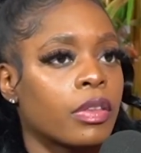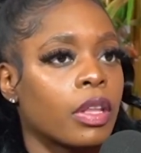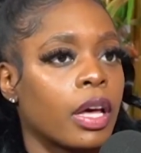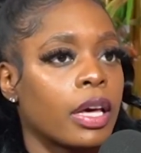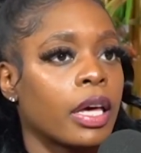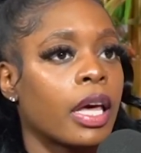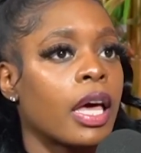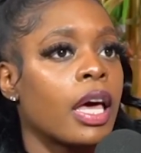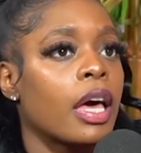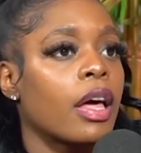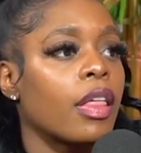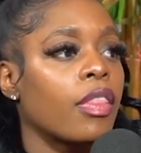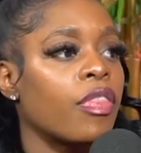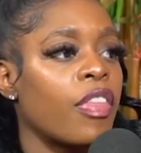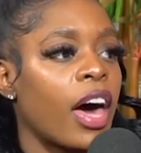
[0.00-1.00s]
Like
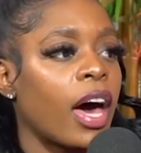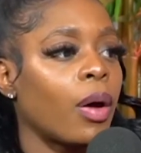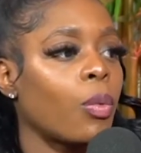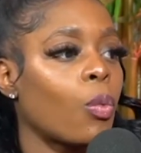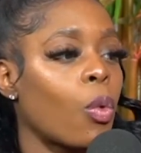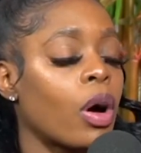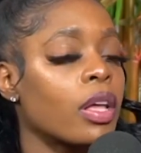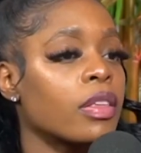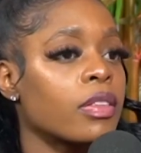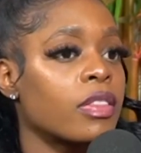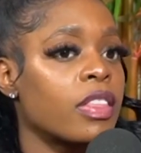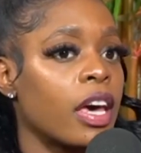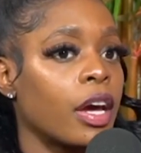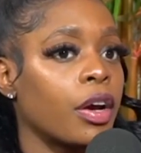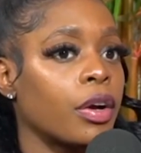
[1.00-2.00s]
that was
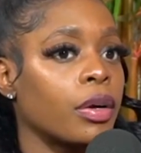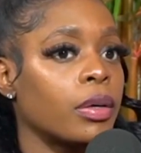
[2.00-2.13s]
their.